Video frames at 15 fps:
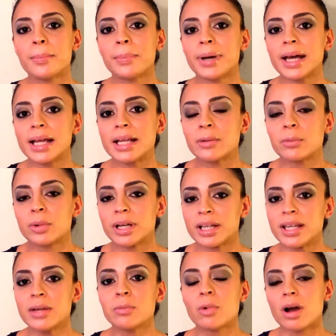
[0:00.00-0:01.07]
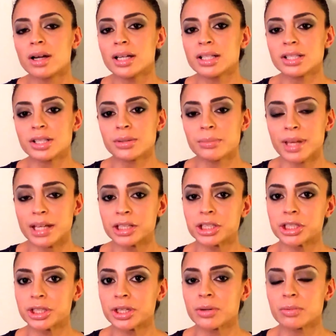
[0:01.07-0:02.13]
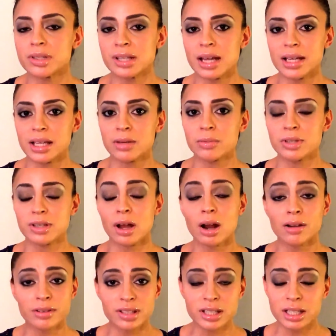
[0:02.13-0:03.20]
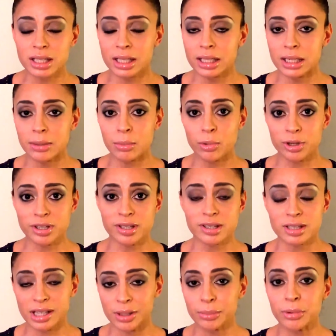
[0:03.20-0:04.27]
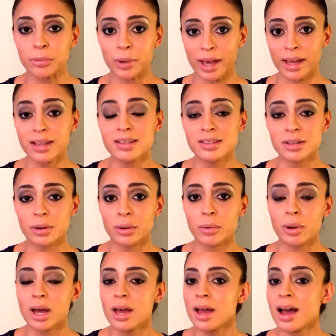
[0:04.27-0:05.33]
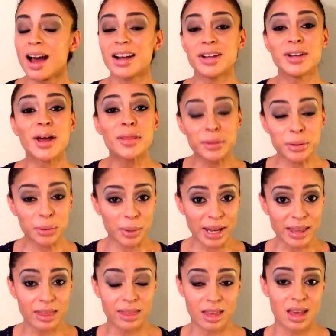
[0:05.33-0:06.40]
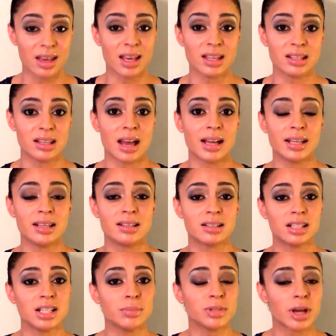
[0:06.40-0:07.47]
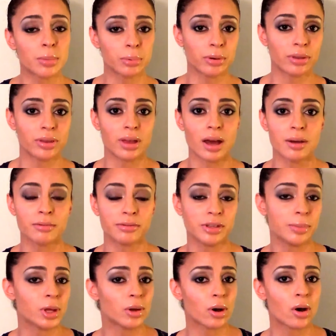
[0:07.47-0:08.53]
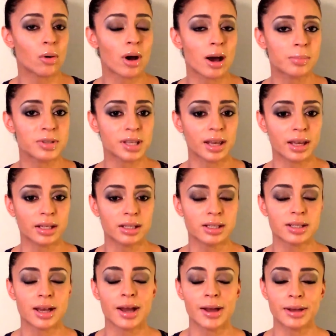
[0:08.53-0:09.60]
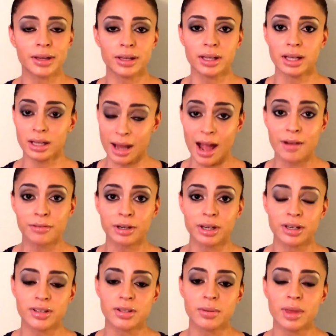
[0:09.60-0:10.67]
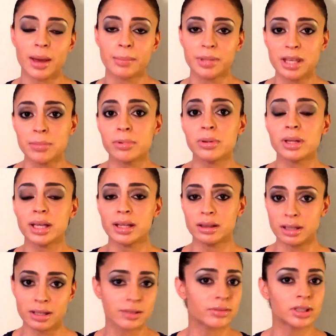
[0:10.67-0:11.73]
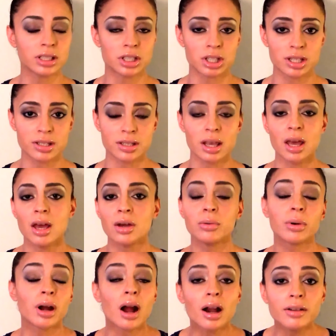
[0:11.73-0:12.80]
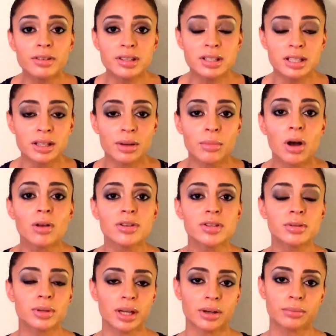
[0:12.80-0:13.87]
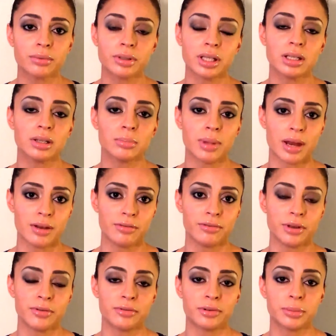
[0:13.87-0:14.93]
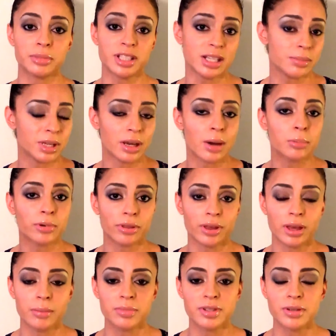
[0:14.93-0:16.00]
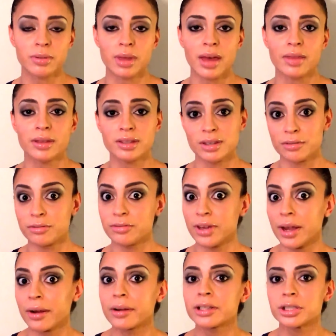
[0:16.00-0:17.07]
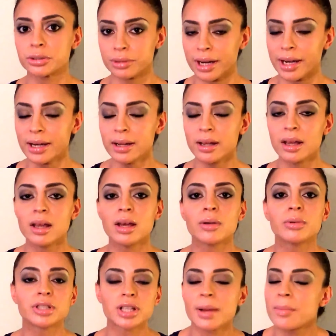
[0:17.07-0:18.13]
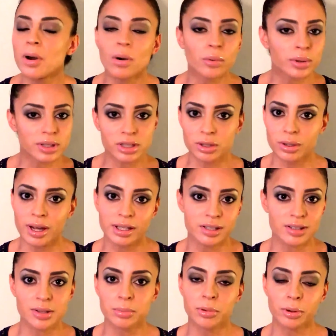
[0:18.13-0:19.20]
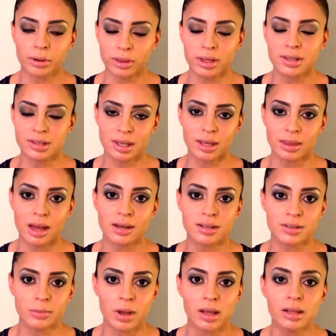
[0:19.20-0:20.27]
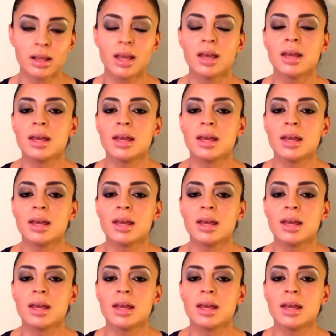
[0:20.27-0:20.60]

But what he wanted to make sure was that he was harvesting it in a more sustainable way. So another great thing is that he's teamed up with female co-ops and in Africa, so that people in these villages who are harvesting them also get a really good benefit from teaming up with him, so that it's a fair trade, which I'm always trying to support things like that as well.